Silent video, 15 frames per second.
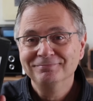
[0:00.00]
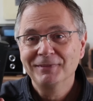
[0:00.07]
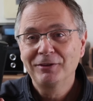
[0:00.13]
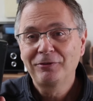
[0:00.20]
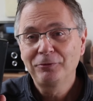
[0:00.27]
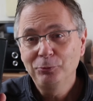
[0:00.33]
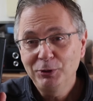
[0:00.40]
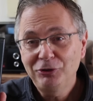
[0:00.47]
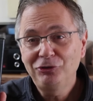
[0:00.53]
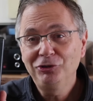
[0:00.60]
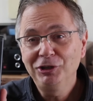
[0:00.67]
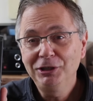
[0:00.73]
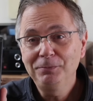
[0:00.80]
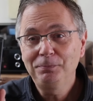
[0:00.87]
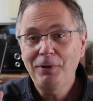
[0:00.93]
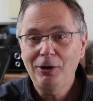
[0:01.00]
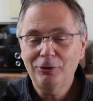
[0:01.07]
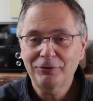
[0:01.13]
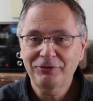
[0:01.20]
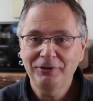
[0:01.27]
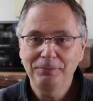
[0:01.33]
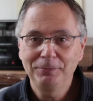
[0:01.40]
switching
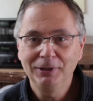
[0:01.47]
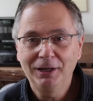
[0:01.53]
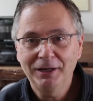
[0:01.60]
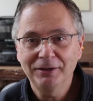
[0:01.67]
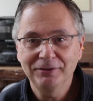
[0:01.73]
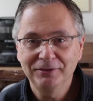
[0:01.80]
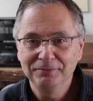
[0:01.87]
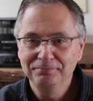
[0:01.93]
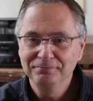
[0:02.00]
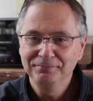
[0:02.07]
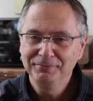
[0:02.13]
power supplies.